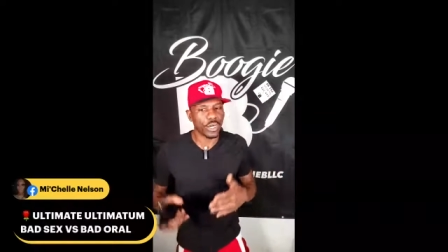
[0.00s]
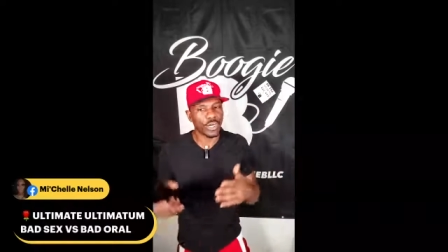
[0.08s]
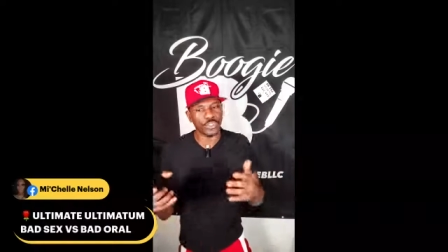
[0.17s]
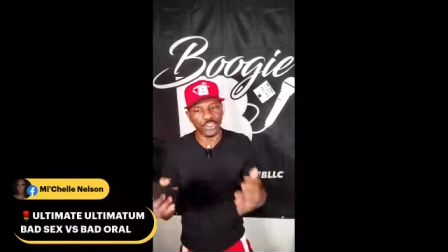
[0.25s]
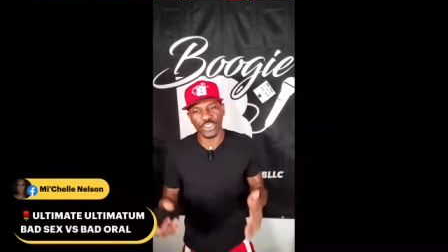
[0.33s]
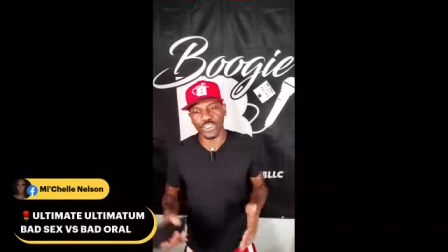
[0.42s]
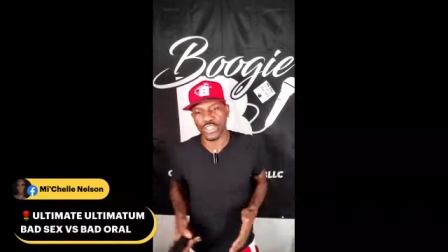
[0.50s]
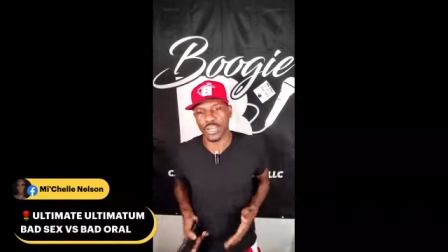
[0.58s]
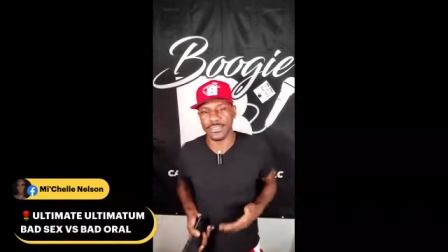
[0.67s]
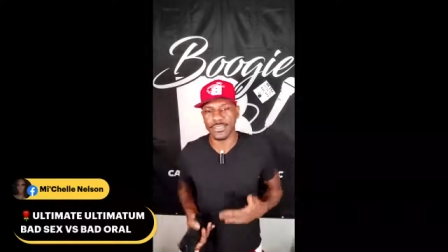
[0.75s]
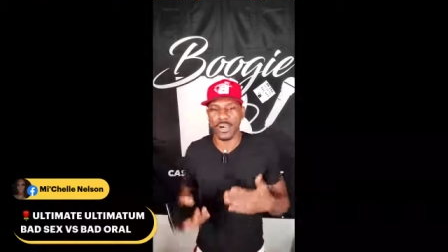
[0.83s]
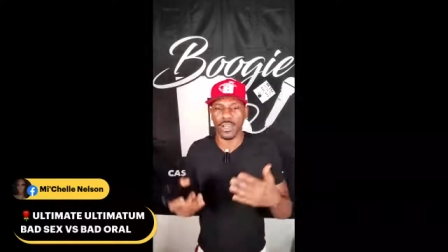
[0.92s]
uh, she
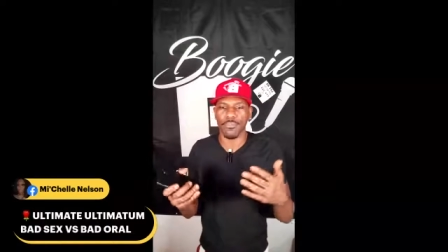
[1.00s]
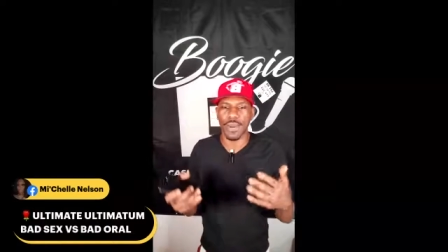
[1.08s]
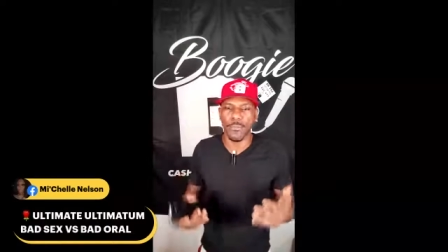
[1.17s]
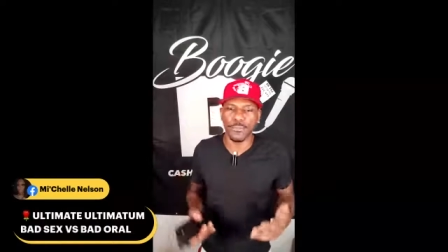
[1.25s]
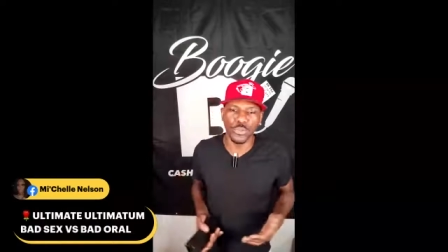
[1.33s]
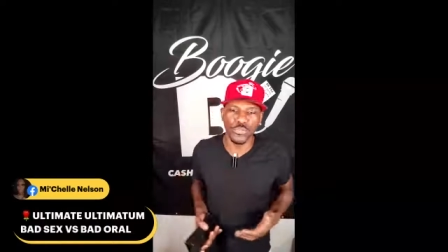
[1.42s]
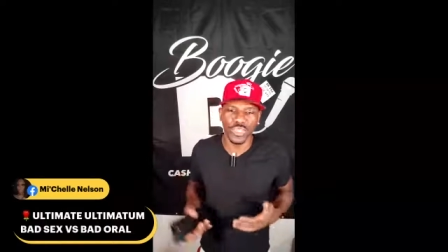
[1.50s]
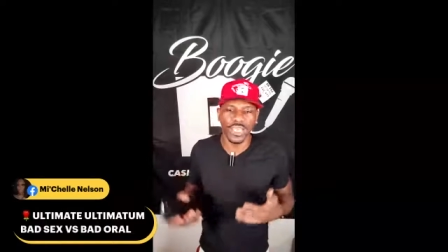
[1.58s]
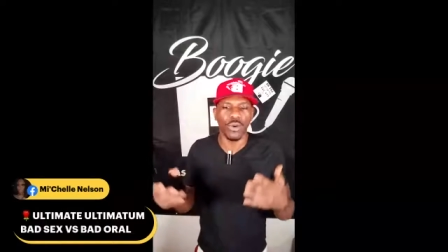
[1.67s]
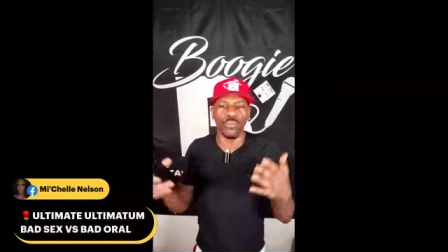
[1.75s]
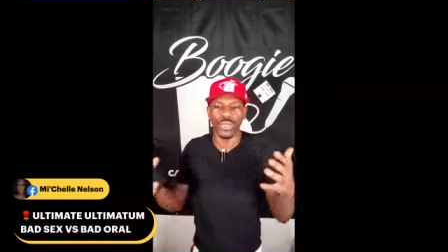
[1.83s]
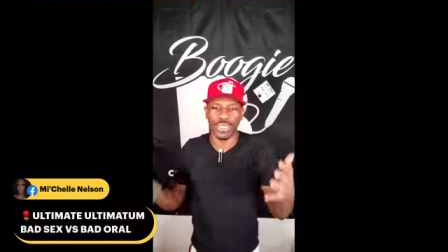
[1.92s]
starts talking about moving
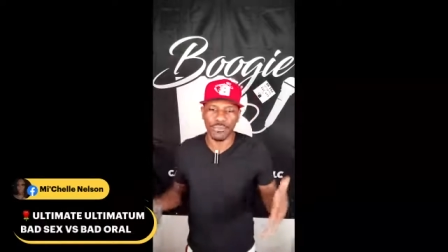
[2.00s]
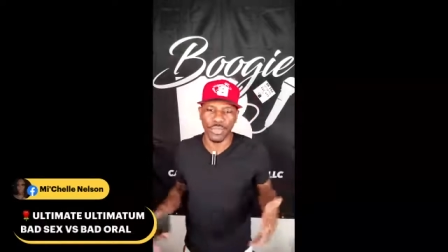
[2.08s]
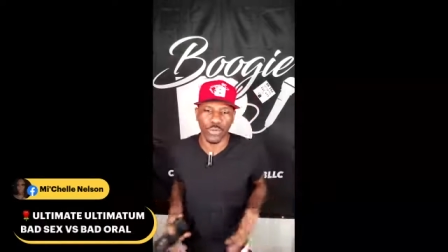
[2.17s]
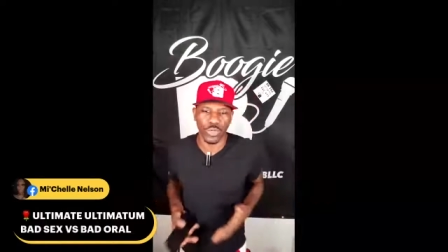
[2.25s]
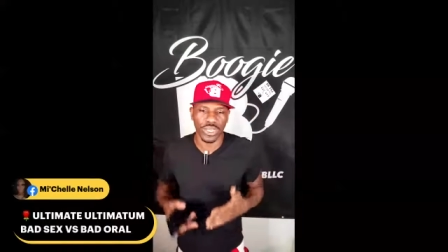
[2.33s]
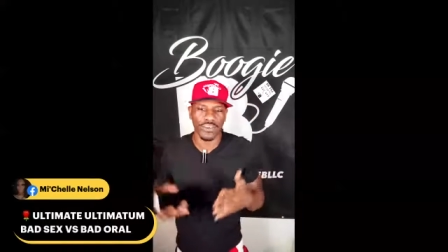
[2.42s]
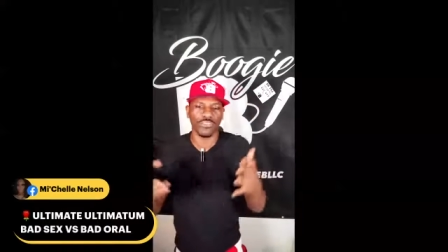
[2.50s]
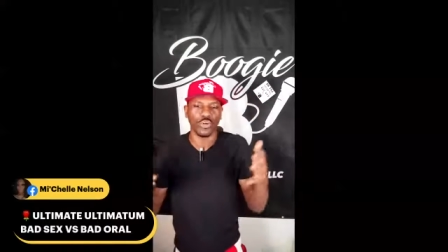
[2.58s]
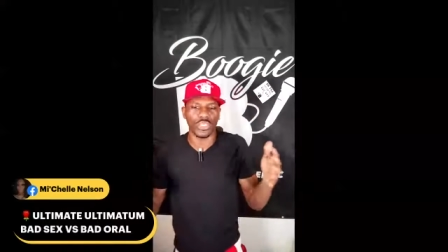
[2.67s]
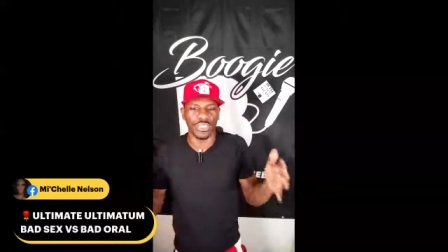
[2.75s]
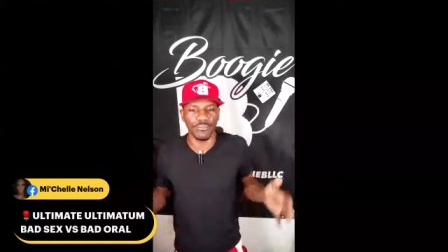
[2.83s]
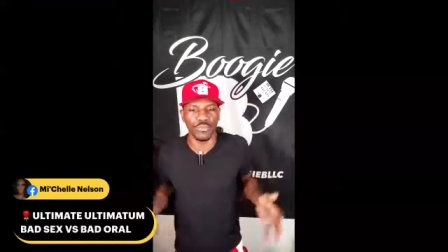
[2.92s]
in with him or whatever,
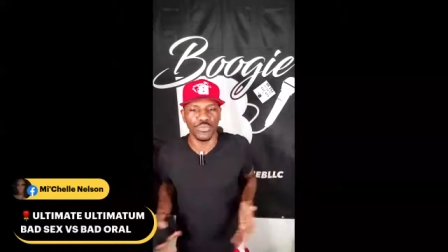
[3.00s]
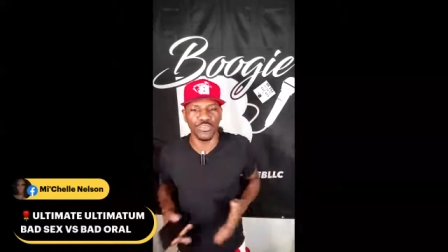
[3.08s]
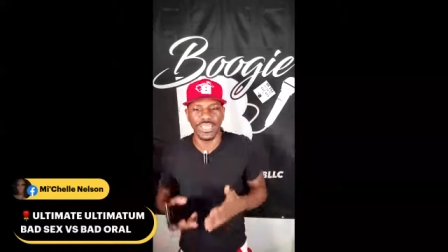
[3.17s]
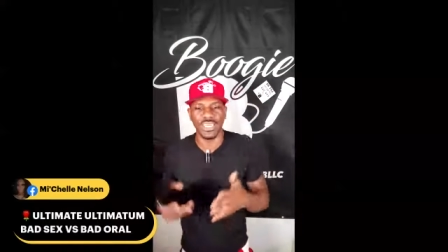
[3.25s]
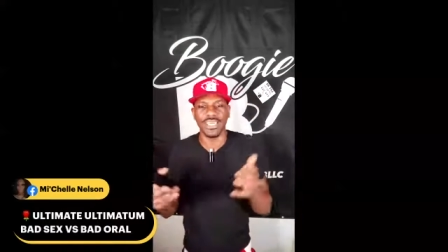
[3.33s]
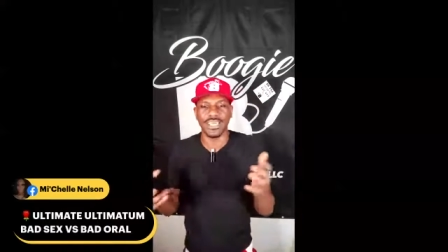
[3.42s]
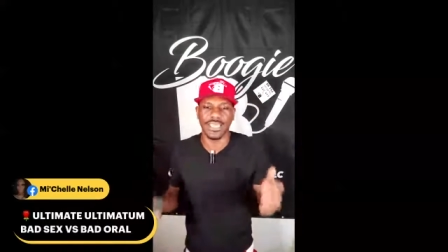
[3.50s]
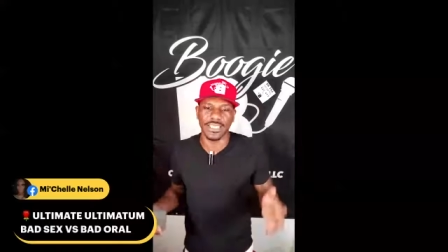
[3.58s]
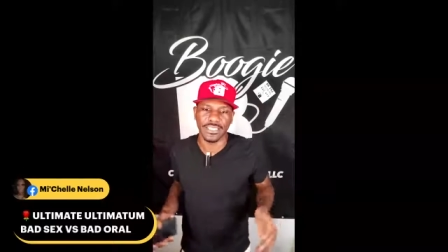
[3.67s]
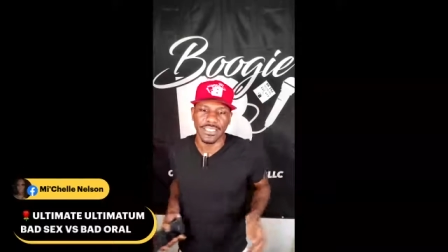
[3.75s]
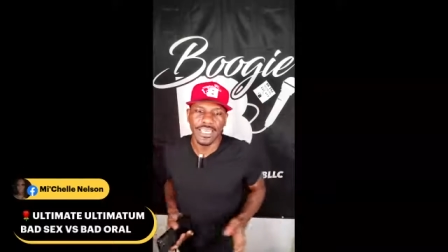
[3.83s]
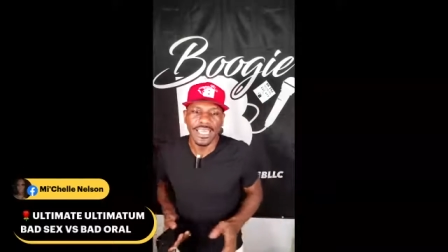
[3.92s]
or they're moving in
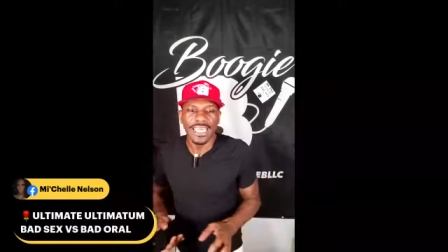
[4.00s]
together.